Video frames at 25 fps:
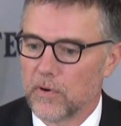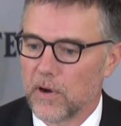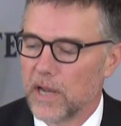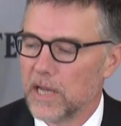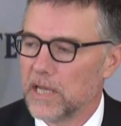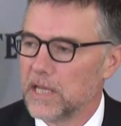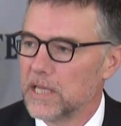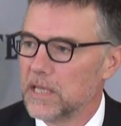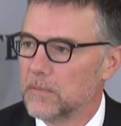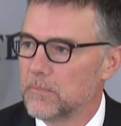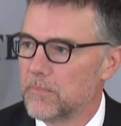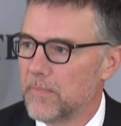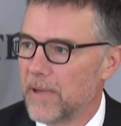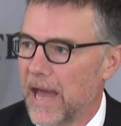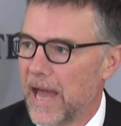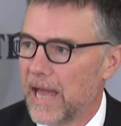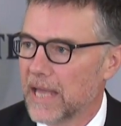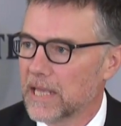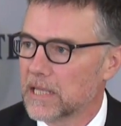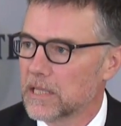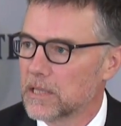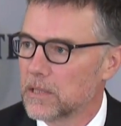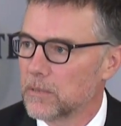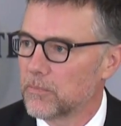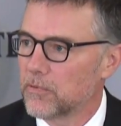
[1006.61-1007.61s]
Brady
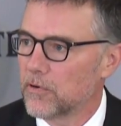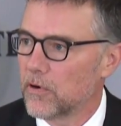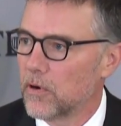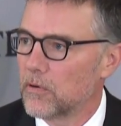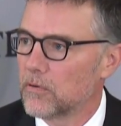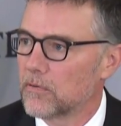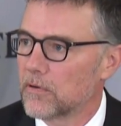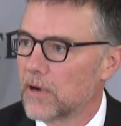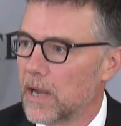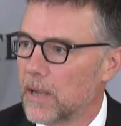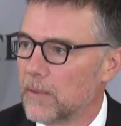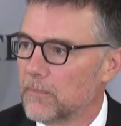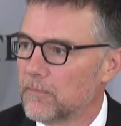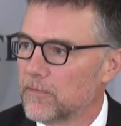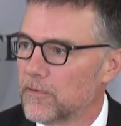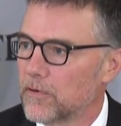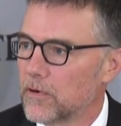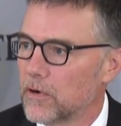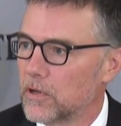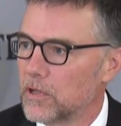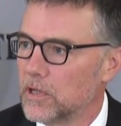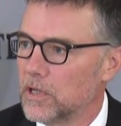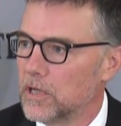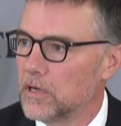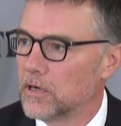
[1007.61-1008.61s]
back in the program
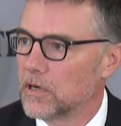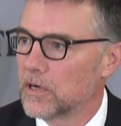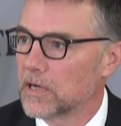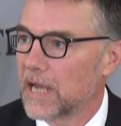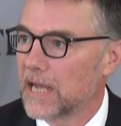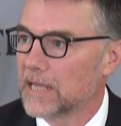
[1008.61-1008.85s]
for a year,